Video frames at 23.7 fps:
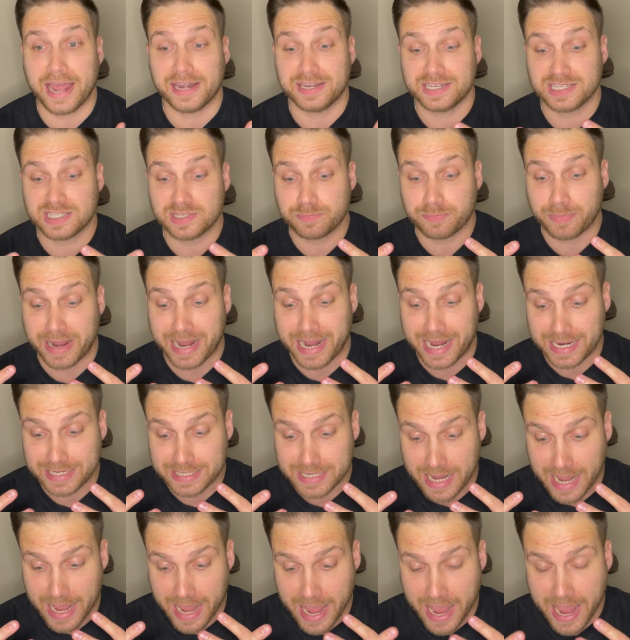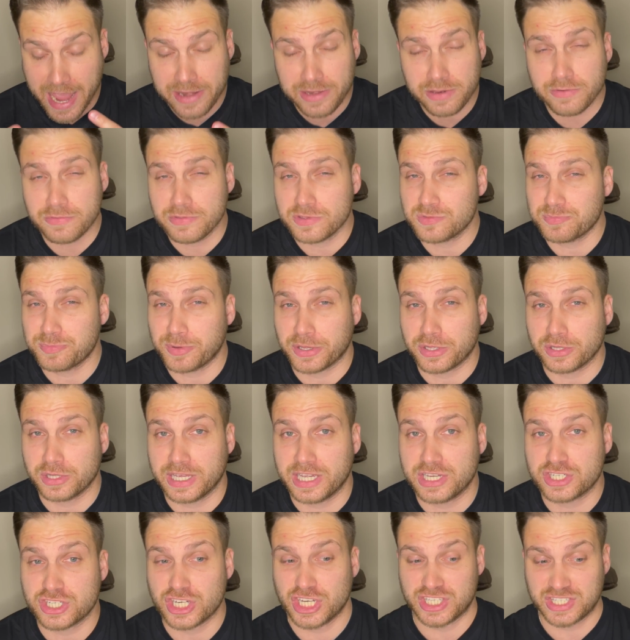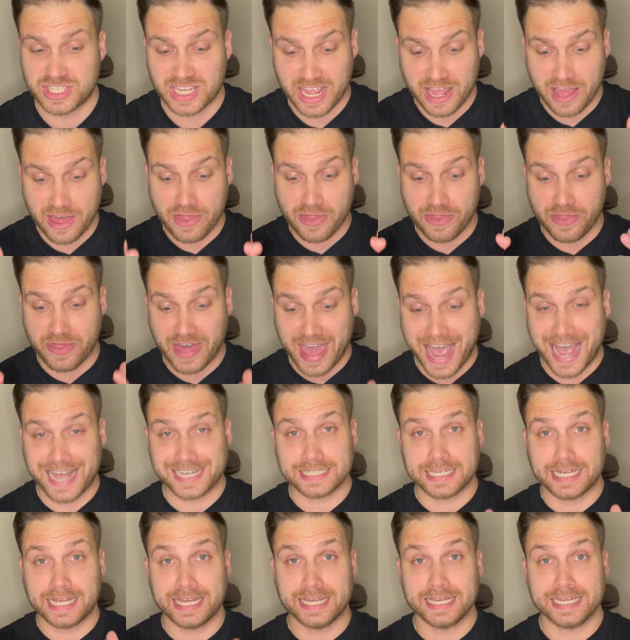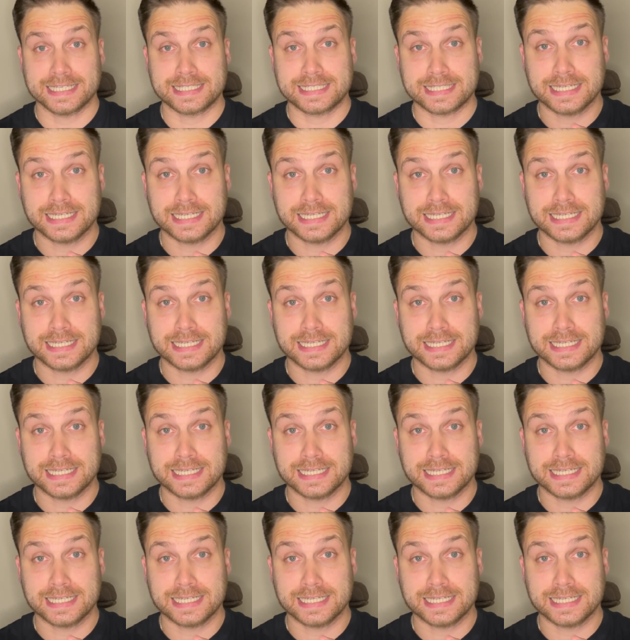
despite any of the speculations, that is